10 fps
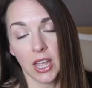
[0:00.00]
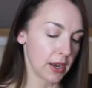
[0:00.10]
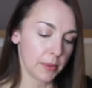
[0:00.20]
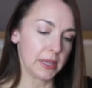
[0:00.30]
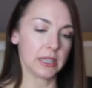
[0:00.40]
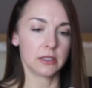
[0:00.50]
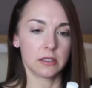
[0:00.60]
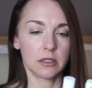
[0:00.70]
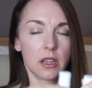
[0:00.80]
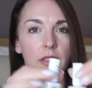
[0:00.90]
But I mean,
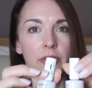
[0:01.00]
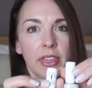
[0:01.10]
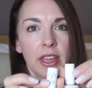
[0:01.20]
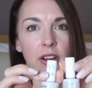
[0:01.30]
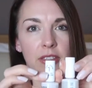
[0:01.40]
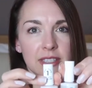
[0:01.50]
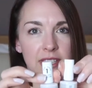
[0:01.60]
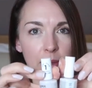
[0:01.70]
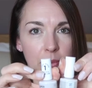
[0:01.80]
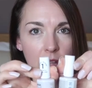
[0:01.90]
they are the
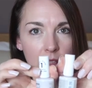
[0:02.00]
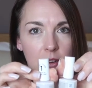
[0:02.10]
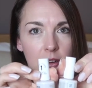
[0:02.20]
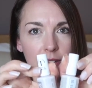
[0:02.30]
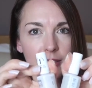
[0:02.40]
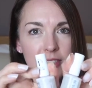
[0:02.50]
same color.